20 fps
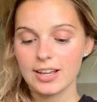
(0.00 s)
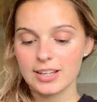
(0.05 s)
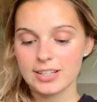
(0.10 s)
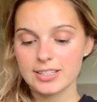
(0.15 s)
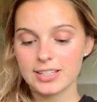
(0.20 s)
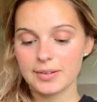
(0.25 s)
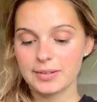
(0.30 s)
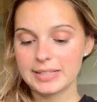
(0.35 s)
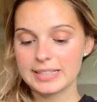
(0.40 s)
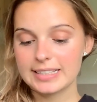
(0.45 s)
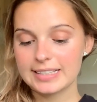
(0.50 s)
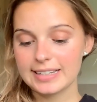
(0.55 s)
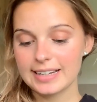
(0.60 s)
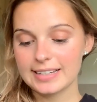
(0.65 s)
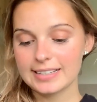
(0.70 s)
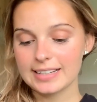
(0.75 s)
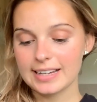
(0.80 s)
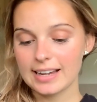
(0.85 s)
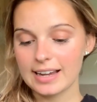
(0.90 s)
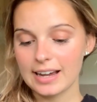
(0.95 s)
So
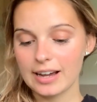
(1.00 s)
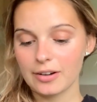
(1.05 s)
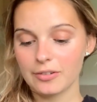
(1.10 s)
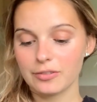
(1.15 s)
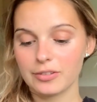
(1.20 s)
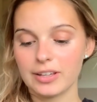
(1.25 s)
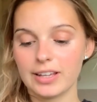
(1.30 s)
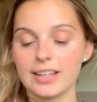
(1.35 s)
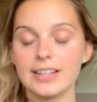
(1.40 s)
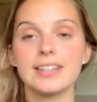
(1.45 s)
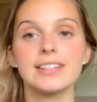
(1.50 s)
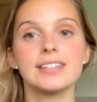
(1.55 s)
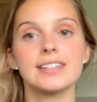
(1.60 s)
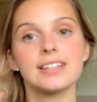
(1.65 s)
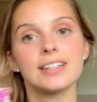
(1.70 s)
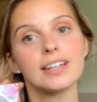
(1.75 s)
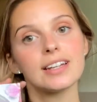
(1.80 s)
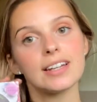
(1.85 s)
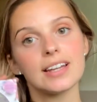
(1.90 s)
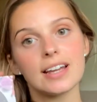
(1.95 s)
instead I have this
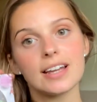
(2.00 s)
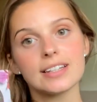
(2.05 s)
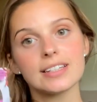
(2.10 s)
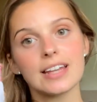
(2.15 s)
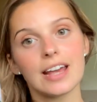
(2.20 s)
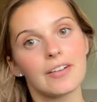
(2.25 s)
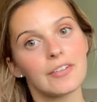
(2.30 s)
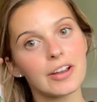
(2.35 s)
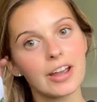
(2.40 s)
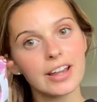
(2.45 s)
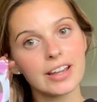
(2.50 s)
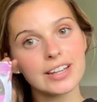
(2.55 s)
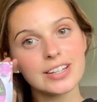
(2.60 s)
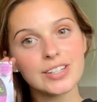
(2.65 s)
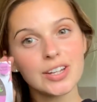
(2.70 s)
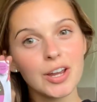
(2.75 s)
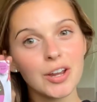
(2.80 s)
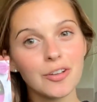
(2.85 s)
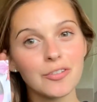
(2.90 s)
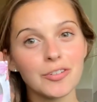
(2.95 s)
teriyaki
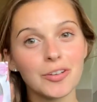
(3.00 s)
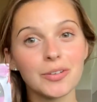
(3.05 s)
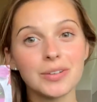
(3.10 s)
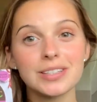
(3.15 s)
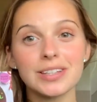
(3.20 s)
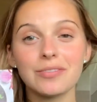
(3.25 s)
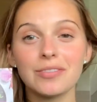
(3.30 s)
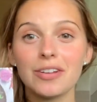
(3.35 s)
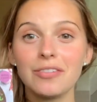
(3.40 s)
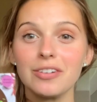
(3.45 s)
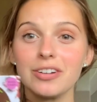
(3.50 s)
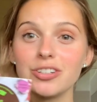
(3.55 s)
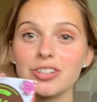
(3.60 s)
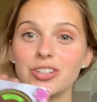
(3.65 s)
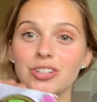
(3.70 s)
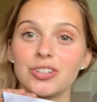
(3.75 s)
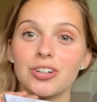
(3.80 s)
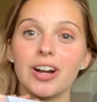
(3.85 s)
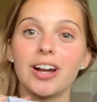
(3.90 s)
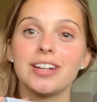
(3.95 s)
tofu because I've never actually
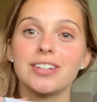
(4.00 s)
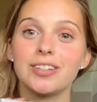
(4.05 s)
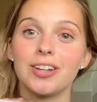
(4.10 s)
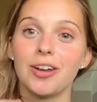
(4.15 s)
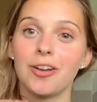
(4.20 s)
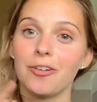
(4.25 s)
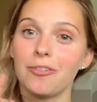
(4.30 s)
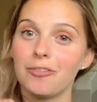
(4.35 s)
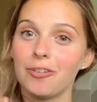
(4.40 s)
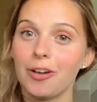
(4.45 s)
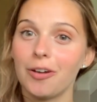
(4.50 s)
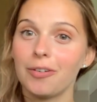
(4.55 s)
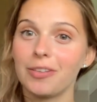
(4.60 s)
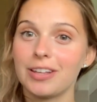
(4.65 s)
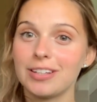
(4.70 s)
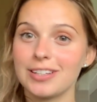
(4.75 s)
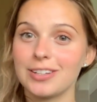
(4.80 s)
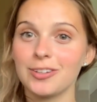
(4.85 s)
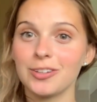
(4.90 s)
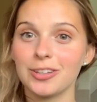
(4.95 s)
tried tofu and
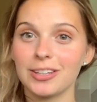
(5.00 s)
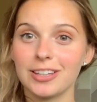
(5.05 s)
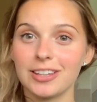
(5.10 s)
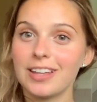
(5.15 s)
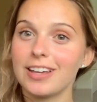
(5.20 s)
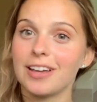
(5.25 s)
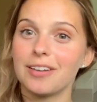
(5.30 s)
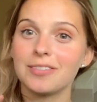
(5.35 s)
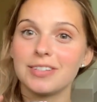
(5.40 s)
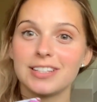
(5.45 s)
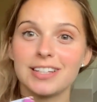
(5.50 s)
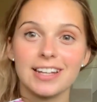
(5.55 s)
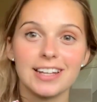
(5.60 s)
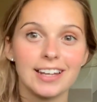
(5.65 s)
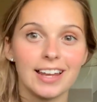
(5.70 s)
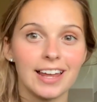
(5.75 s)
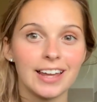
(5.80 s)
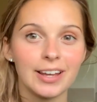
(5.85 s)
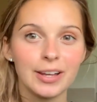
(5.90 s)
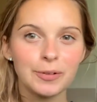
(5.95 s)
that's another thing I've seen
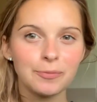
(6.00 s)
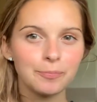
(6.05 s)
like